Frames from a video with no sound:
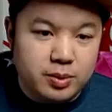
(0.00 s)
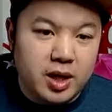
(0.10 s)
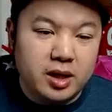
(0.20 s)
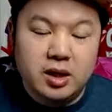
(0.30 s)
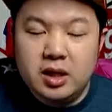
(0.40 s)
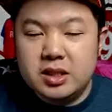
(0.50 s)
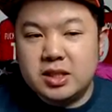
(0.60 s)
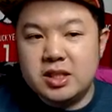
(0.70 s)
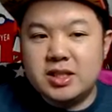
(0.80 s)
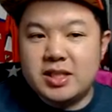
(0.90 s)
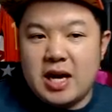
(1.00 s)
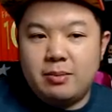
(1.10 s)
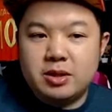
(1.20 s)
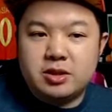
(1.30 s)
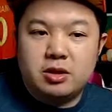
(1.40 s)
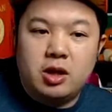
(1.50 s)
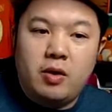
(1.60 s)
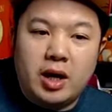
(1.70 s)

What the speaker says: but since his stamina is so low,